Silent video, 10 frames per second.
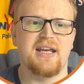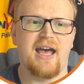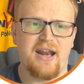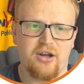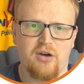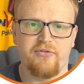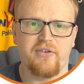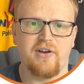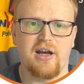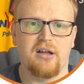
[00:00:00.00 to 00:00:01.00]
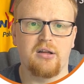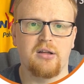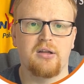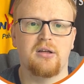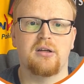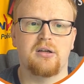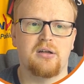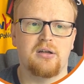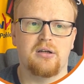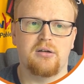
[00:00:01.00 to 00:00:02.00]
and a config file.
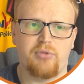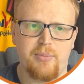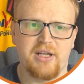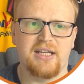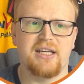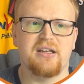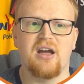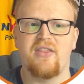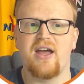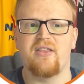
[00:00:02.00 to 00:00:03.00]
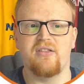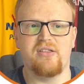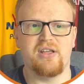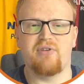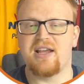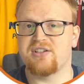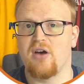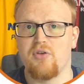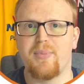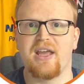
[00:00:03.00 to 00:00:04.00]
Premier League, and then the rest of
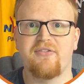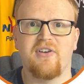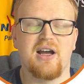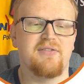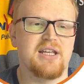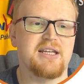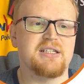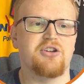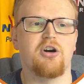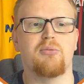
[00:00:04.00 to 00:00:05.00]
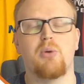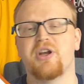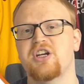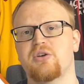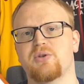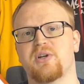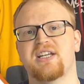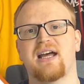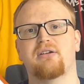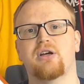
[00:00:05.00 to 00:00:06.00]
the big 5 leagues in Europe. What we're going to do is we're going to
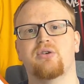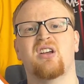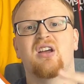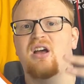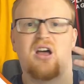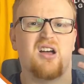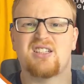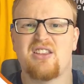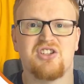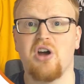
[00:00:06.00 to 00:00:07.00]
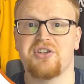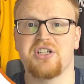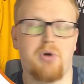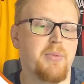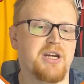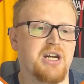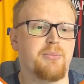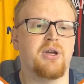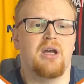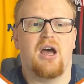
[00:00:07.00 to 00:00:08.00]
download, say, the Scottish Premiership
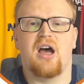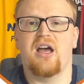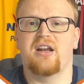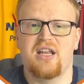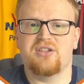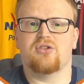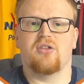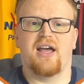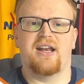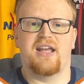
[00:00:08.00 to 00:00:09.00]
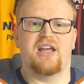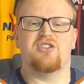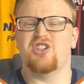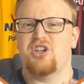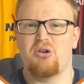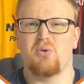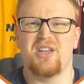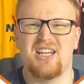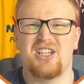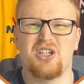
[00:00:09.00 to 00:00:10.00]
and install that in here and just show you what you
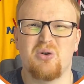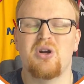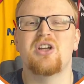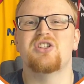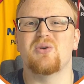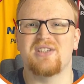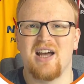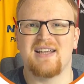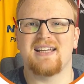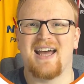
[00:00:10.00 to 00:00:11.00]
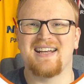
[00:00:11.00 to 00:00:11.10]
need to do so it's nice and